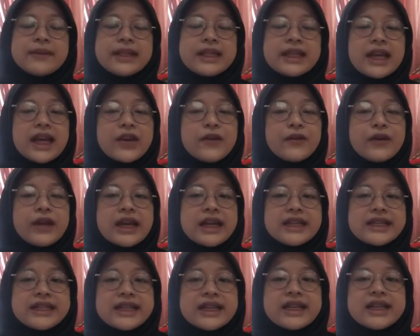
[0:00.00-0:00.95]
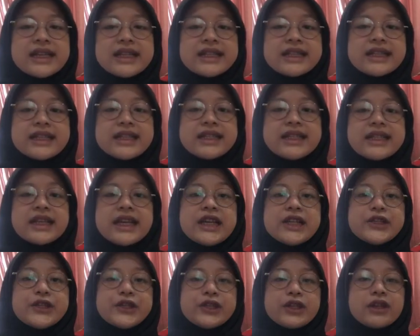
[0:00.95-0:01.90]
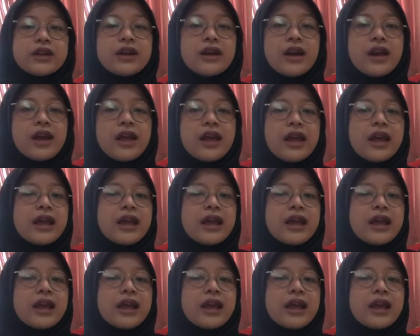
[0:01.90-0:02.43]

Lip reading: education is the nature